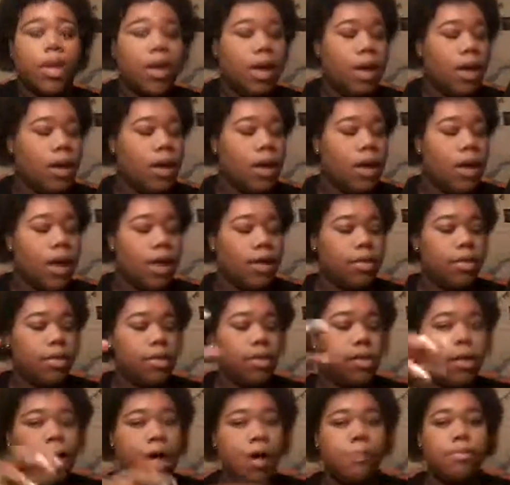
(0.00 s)
And now
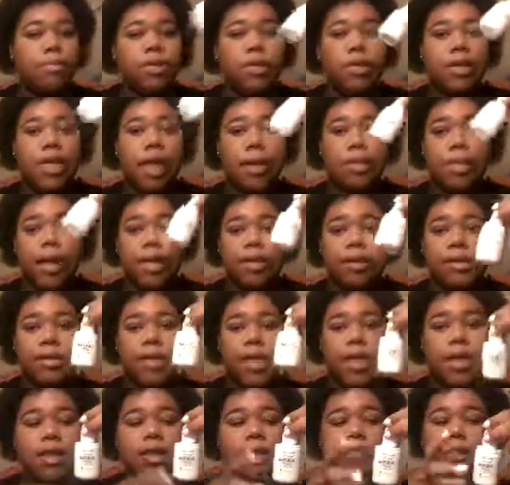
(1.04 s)
after that, I'm gonna take my
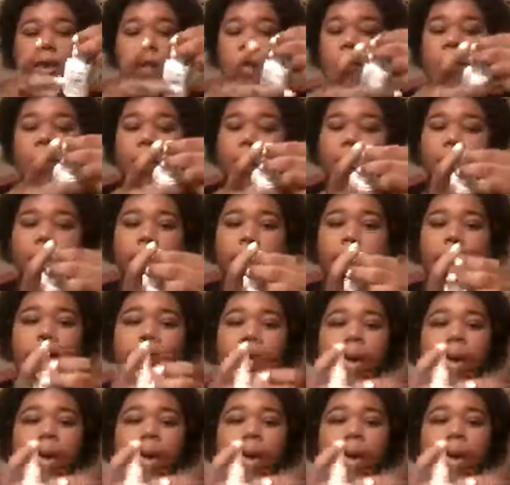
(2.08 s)
setting spray by Wet n